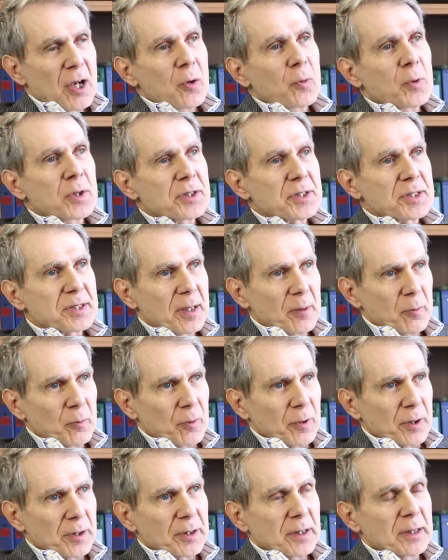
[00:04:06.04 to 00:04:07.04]
when
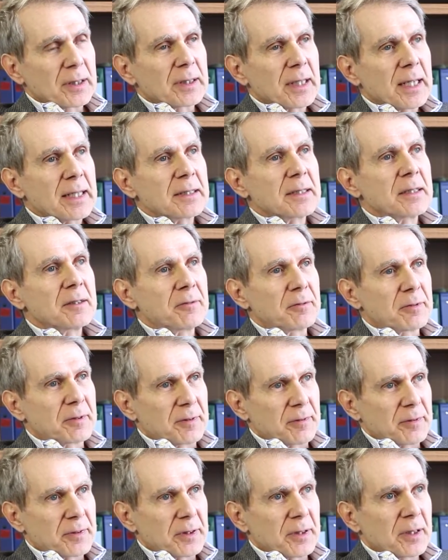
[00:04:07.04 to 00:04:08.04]
someone in
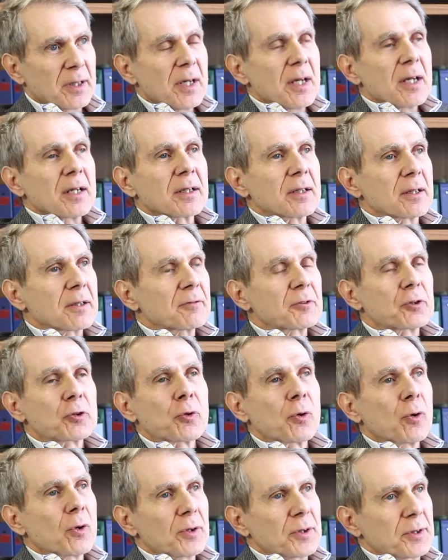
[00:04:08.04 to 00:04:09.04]
1950 could have
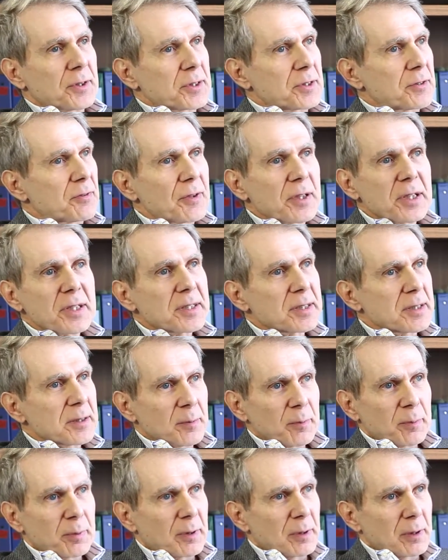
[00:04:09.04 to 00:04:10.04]
drawn this very
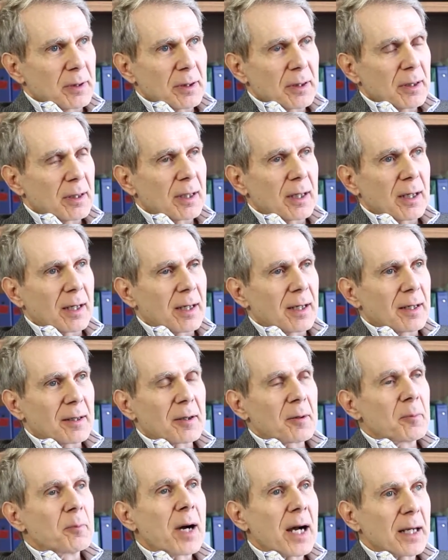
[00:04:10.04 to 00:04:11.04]
simple
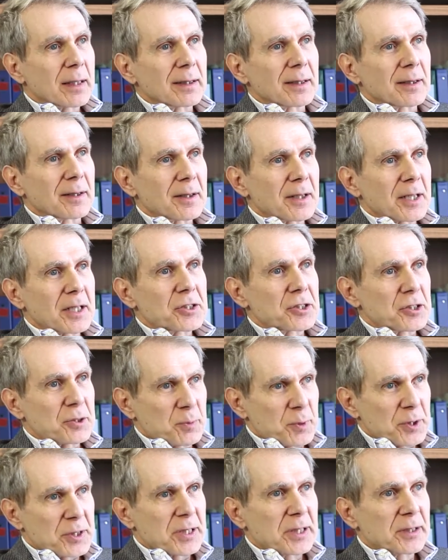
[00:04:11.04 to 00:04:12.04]
uh, model that I just
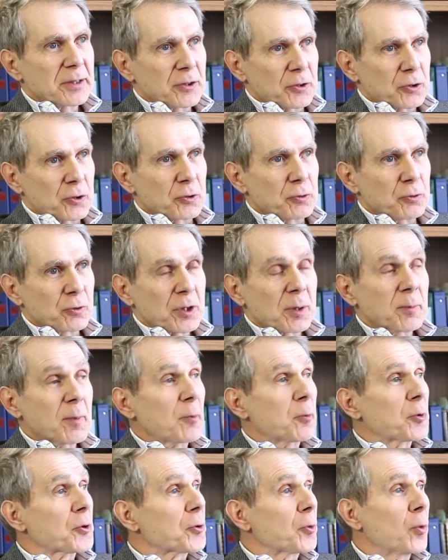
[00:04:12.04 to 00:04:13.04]
presented to you, come
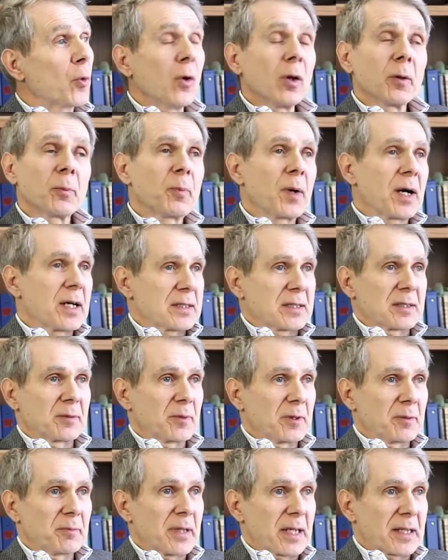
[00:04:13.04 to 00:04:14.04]
up with all
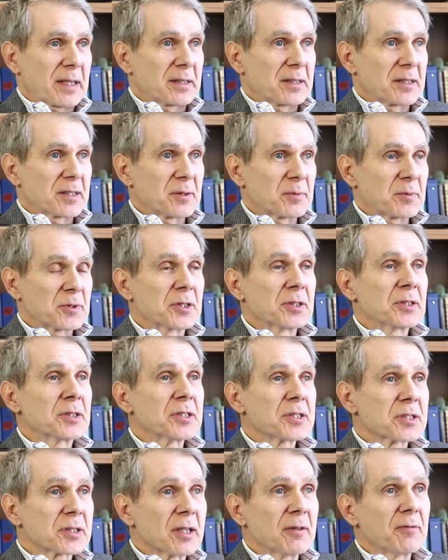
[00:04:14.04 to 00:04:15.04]
possible mechanisms and
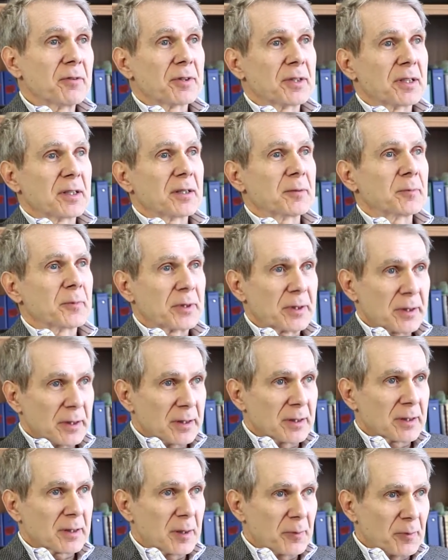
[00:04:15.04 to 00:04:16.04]
discovered them
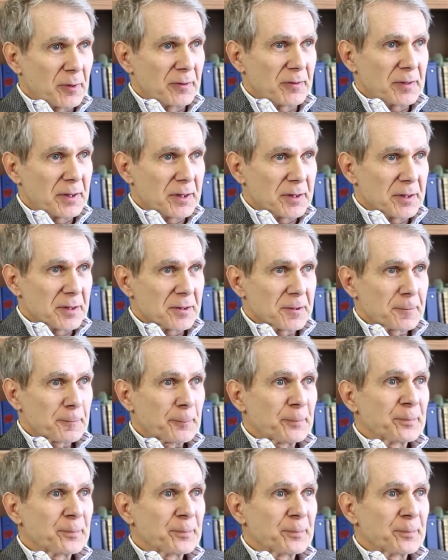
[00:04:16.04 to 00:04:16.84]
in a couple of years?